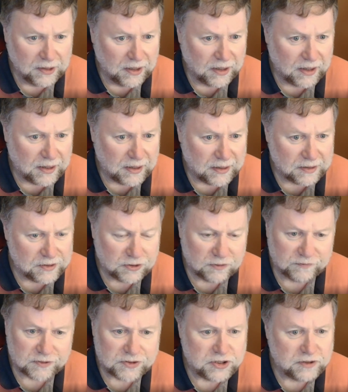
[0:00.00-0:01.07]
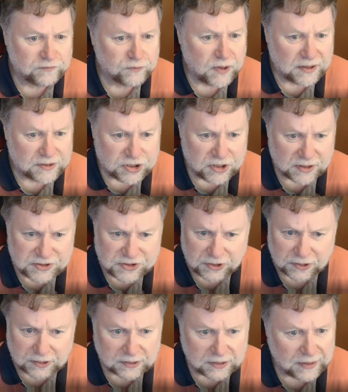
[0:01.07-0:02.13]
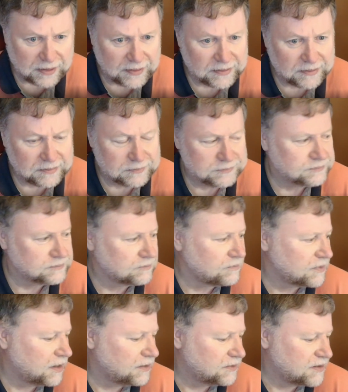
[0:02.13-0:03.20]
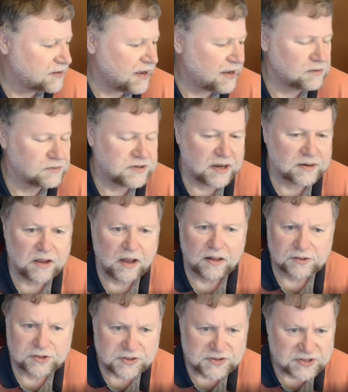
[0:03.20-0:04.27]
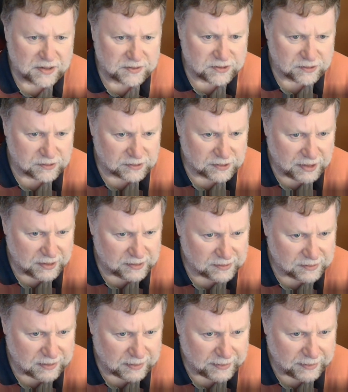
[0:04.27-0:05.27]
University of Rochester, the Nanotechnology Center in